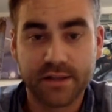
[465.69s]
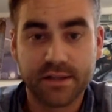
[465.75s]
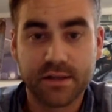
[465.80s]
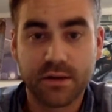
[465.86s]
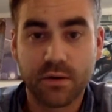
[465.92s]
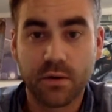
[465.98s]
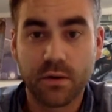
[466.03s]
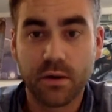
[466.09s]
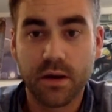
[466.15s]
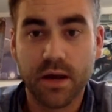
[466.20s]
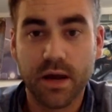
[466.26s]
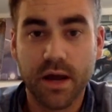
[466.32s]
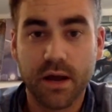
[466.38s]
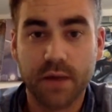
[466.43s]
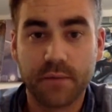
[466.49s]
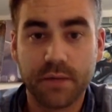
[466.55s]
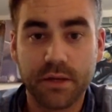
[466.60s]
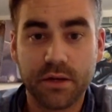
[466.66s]
So,
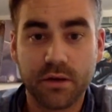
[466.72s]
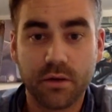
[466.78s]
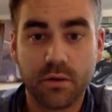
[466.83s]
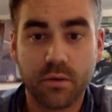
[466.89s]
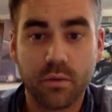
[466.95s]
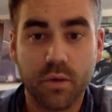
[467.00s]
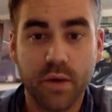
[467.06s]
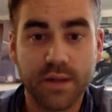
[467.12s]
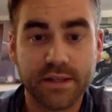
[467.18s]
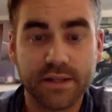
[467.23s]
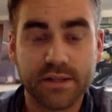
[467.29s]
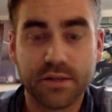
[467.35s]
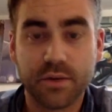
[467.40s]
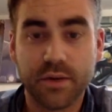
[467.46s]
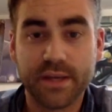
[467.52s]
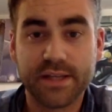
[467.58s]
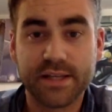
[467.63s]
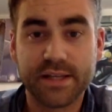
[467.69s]
once,
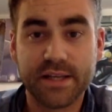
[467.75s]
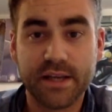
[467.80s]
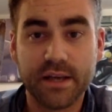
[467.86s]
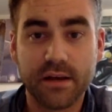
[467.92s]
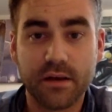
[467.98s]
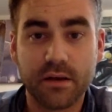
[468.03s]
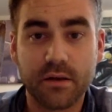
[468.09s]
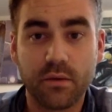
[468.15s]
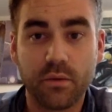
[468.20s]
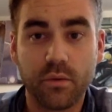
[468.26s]
twice a year,